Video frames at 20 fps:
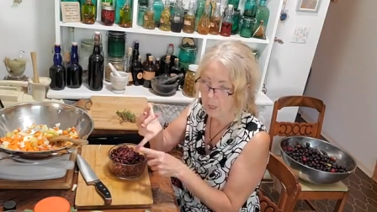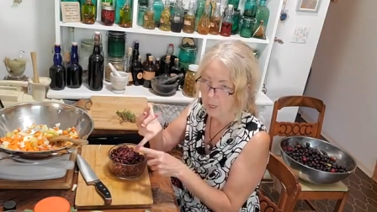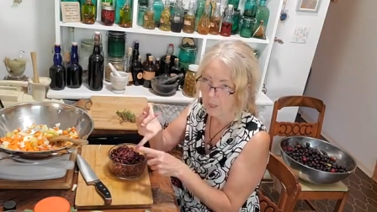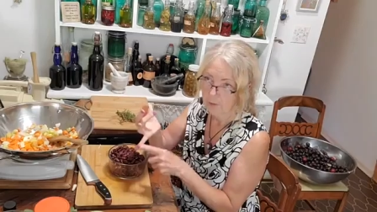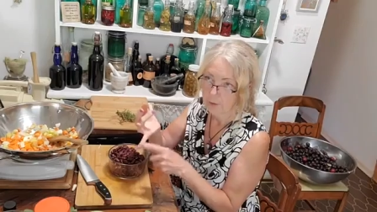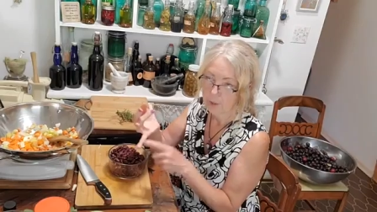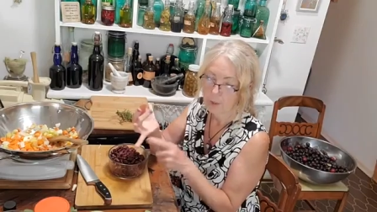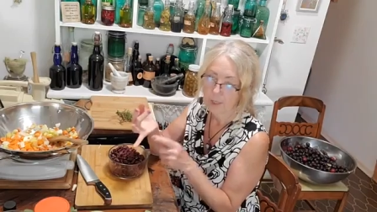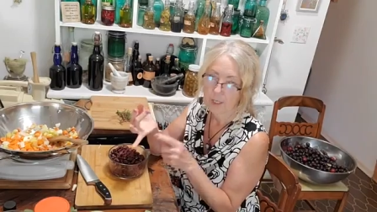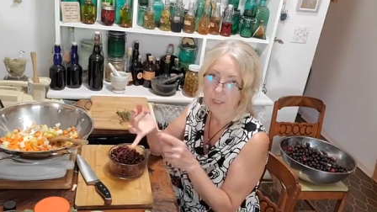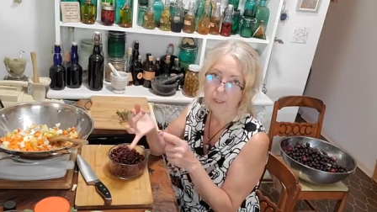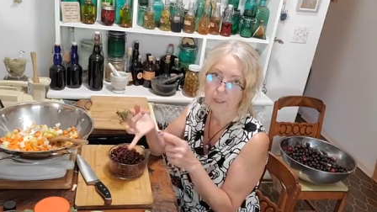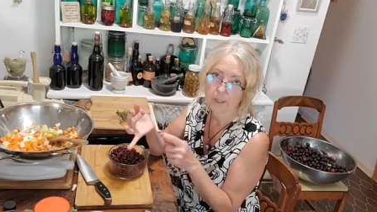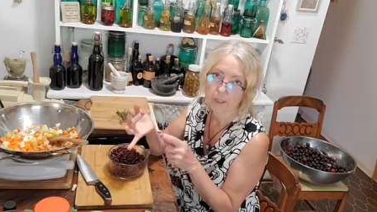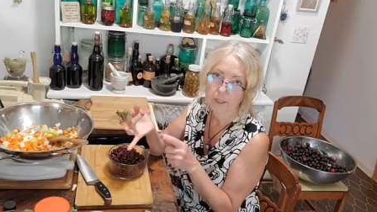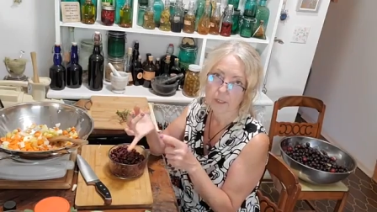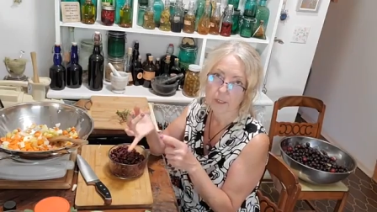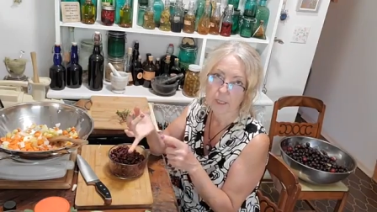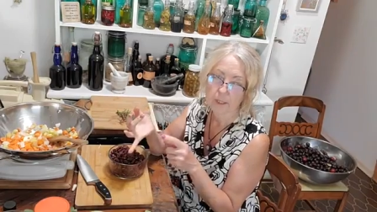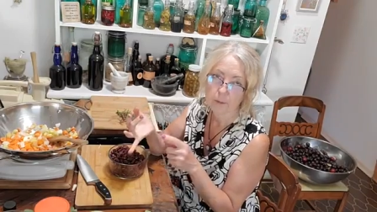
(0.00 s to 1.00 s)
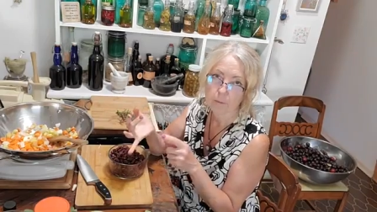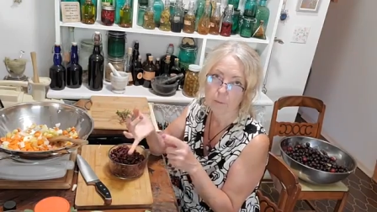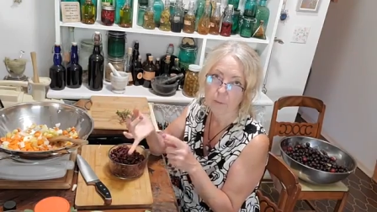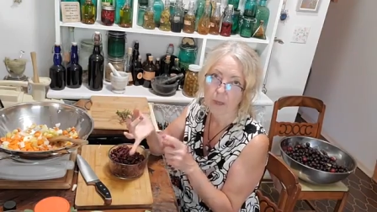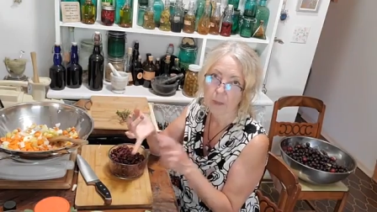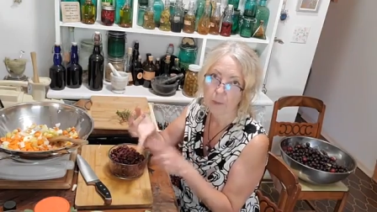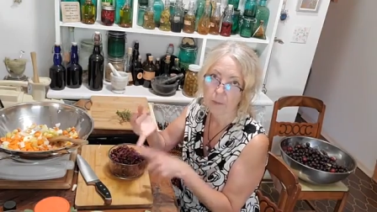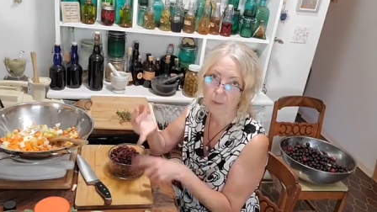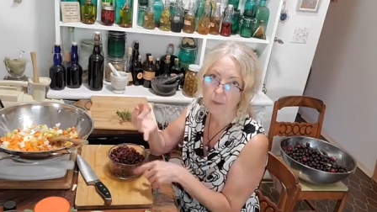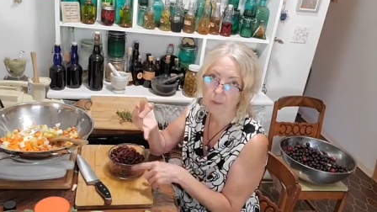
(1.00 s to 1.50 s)
there are lectins in
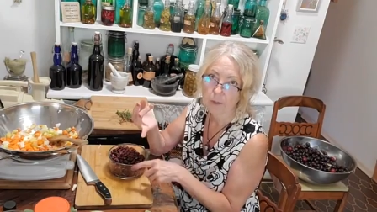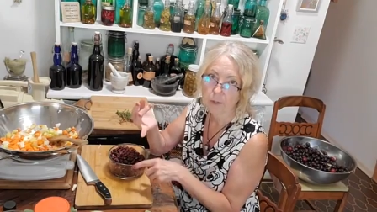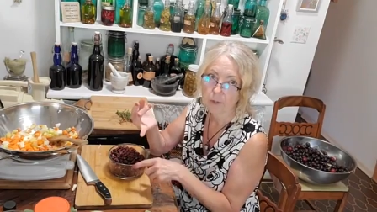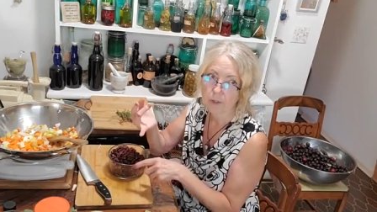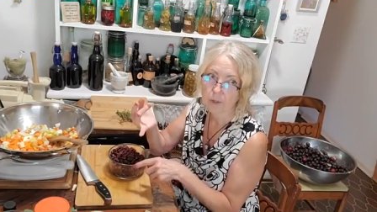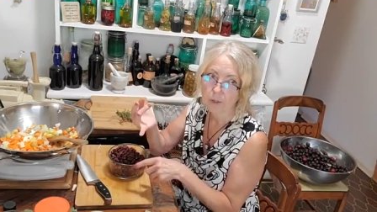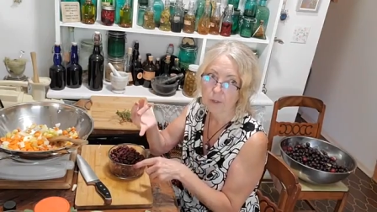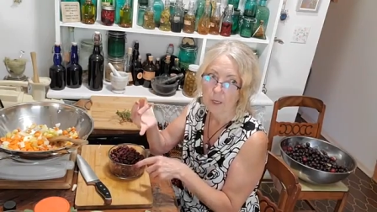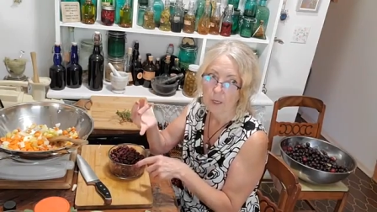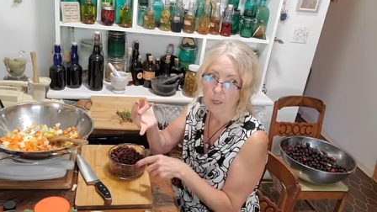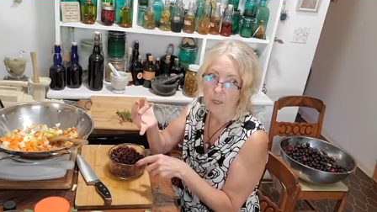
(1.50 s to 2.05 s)
peppers,